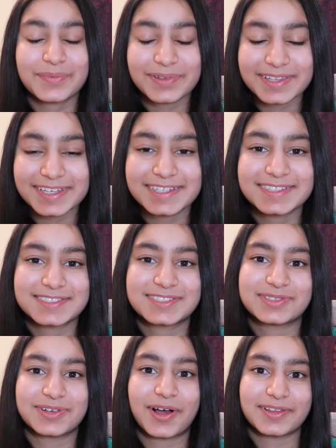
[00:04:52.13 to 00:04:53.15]
please
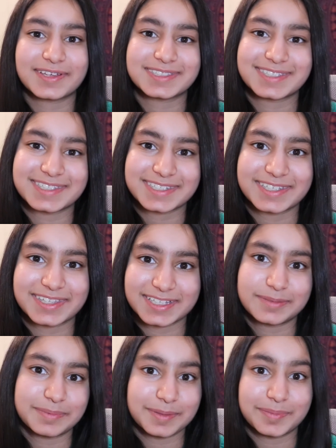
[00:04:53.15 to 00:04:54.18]
do not listen to
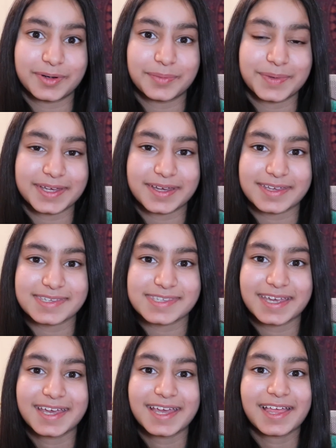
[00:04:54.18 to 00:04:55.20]
these people, because
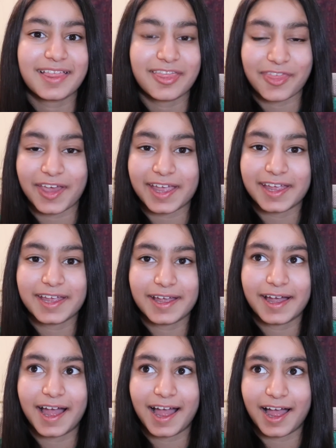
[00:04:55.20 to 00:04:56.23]
they
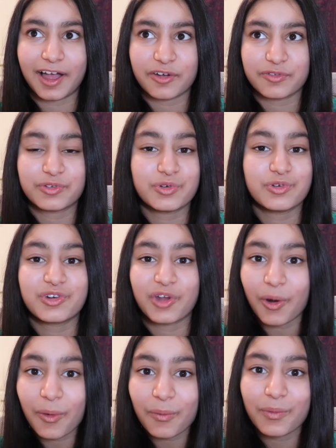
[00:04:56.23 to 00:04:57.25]
have
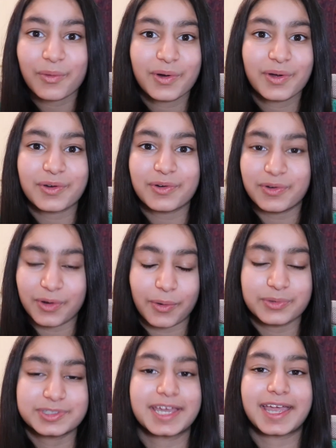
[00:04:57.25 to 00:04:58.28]
no
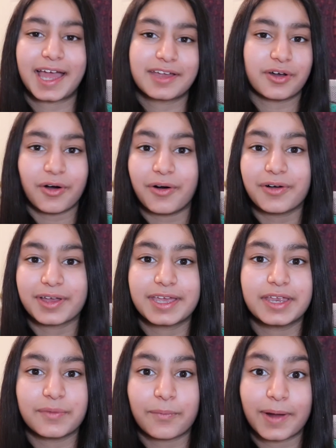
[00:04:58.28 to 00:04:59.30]
say at all
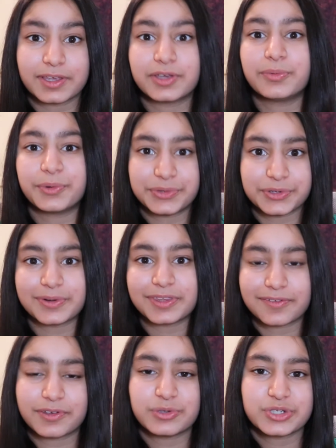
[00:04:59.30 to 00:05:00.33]
in what you will do in the
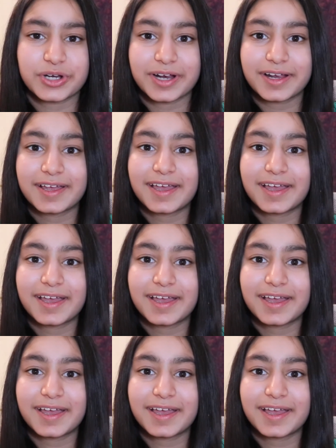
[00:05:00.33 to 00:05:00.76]
future.